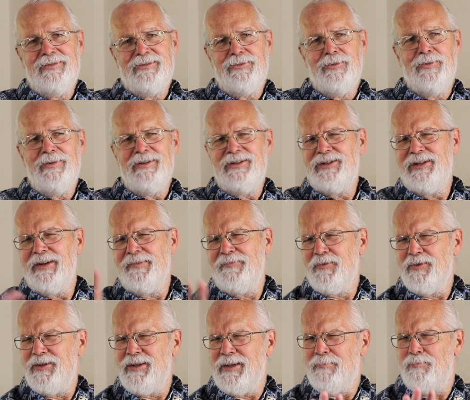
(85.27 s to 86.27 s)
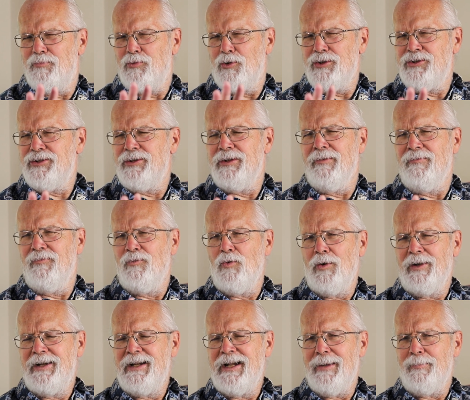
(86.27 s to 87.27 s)
So it's different than prisoner of
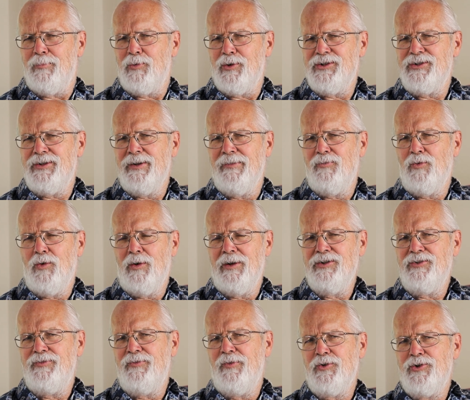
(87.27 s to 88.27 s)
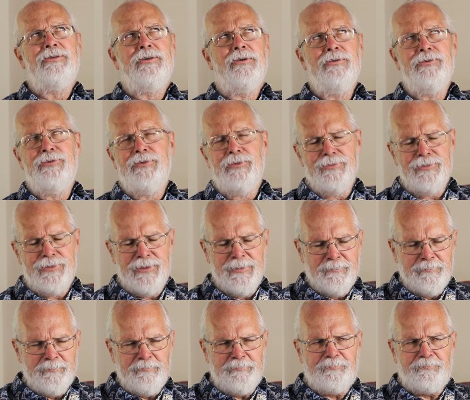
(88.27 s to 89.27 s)
war camp. Prisoner of war is for soldiers,
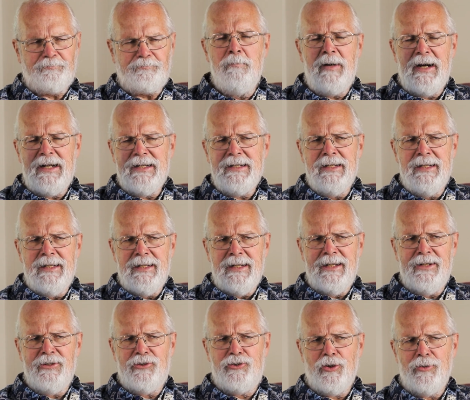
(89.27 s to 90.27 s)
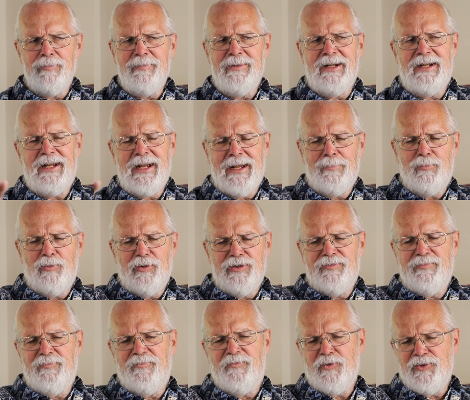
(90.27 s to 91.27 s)
but internment camp
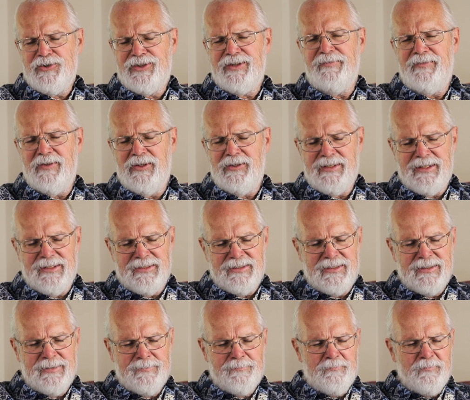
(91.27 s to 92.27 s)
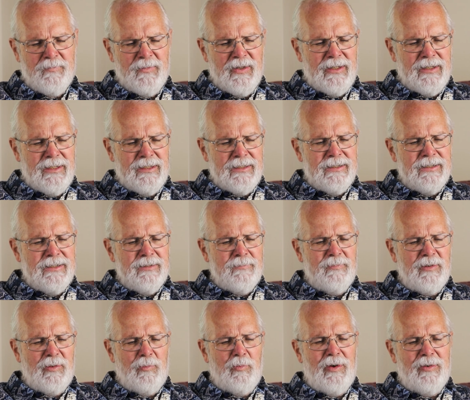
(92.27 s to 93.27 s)
was for civilians.
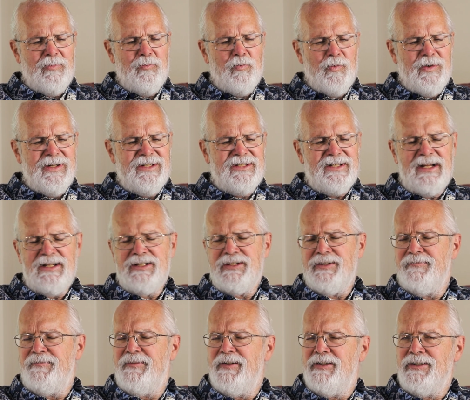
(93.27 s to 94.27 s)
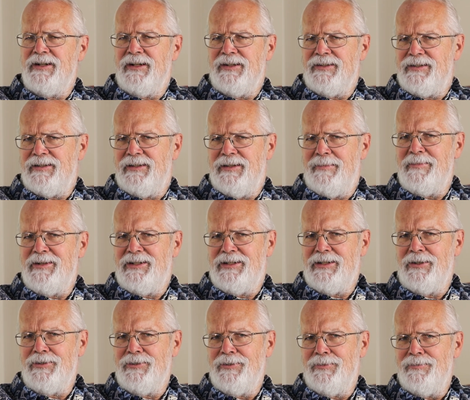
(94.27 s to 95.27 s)
But when we say civilians, let me
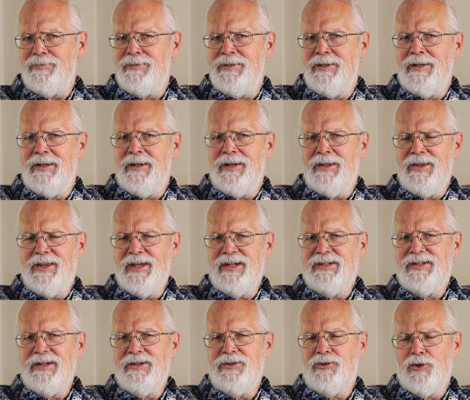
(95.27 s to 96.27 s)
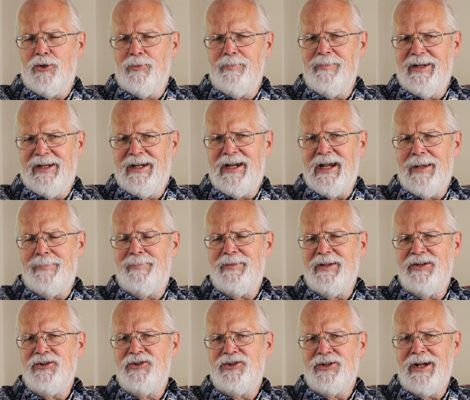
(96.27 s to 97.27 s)
tell you, this internment camp
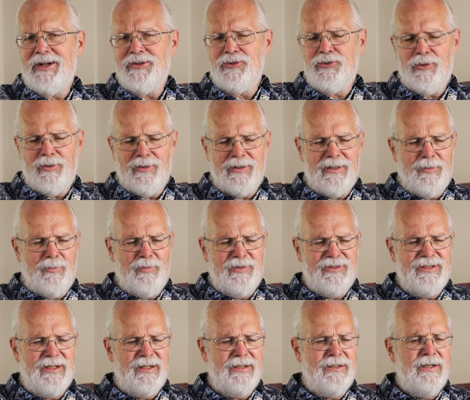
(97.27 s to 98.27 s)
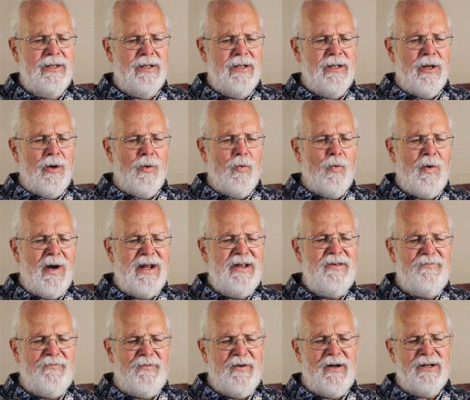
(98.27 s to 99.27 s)
in Shandong, it was in
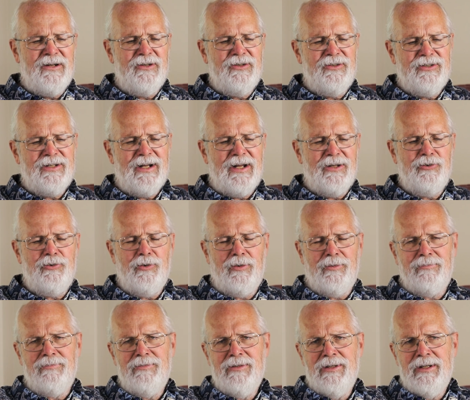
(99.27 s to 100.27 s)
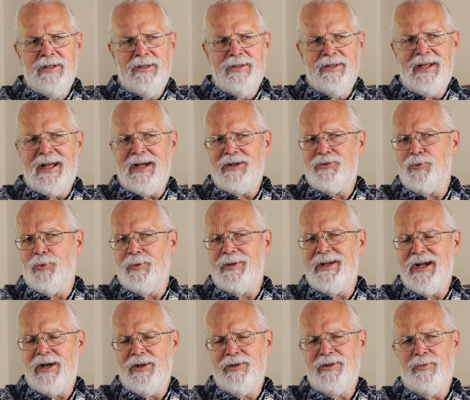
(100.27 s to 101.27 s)
Weifang, Shandong. The actual
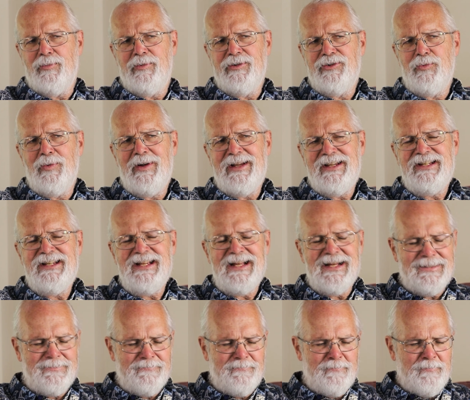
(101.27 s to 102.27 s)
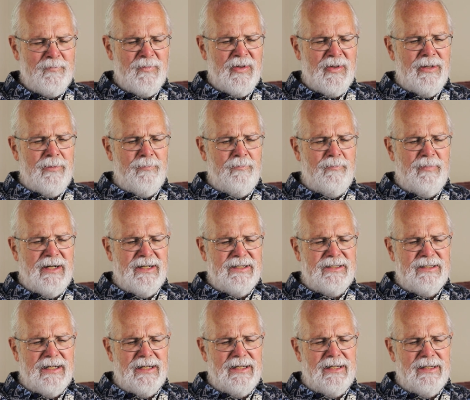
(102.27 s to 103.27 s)
county was Weixian,
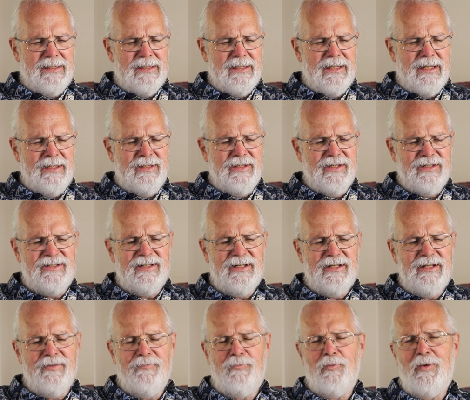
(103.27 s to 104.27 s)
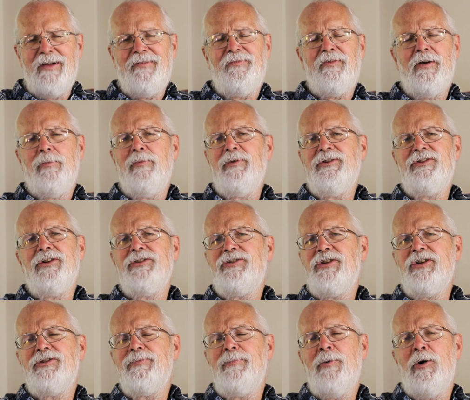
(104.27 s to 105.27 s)
but in the city of Weifang, which is
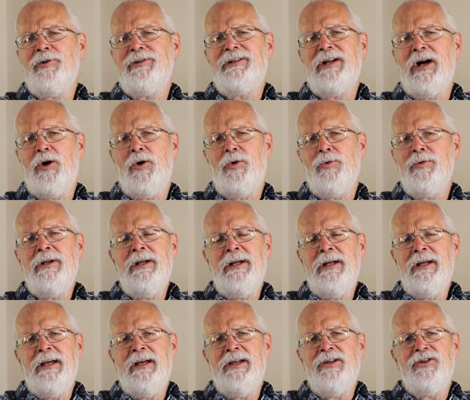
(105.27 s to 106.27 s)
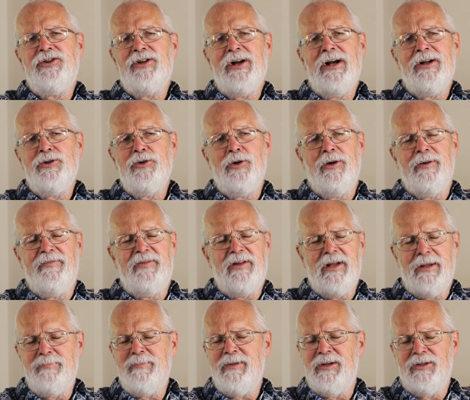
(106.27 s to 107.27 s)
a small town in Shandong of
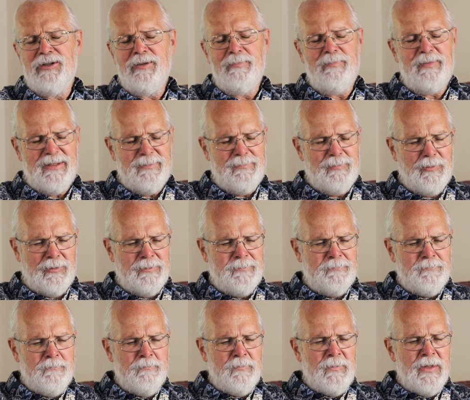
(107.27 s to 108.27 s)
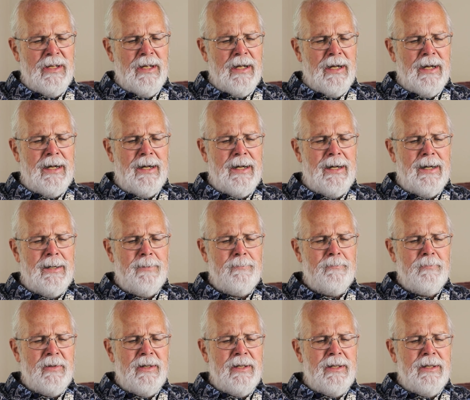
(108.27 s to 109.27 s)
10 million people,
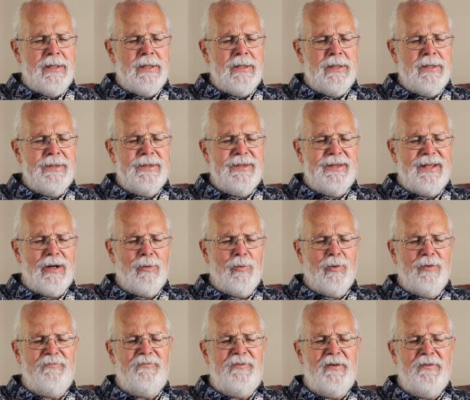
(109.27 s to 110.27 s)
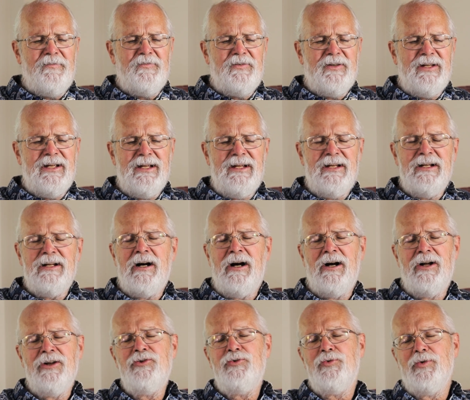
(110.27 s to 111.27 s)
there were
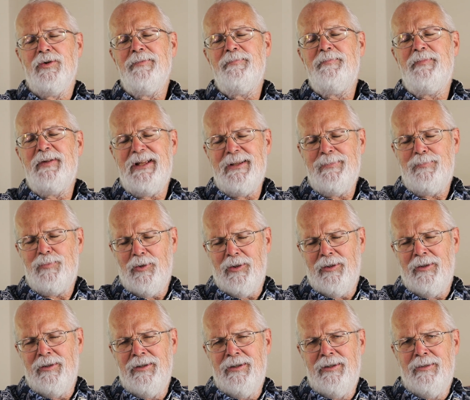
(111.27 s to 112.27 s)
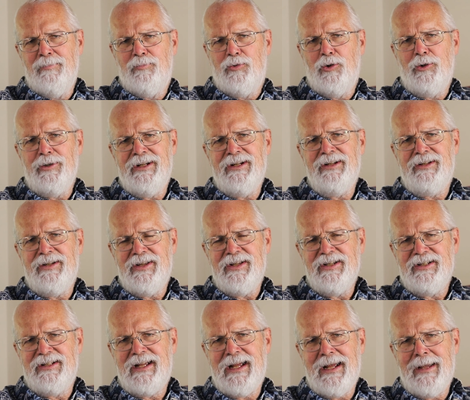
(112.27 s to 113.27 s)
1,500 people put into
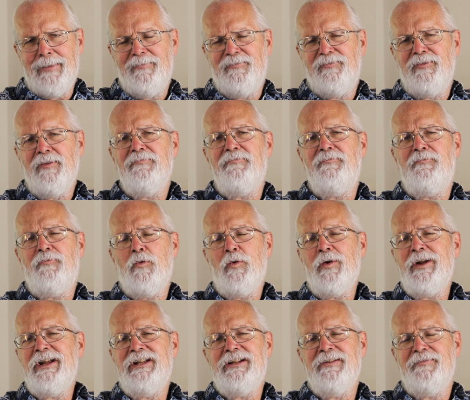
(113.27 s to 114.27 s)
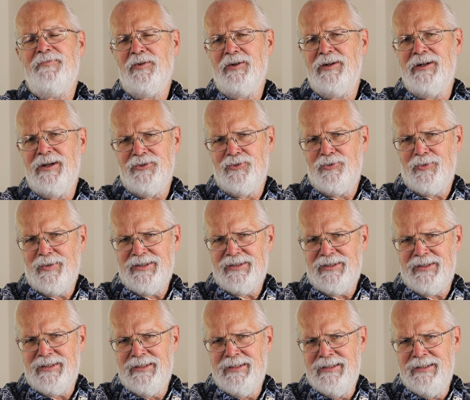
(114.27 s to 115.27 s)
this camp from 40 different
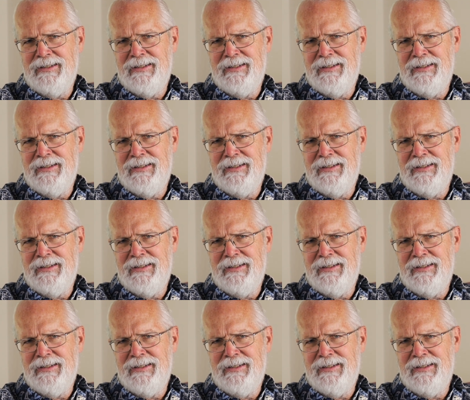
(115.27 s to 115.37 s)
countries.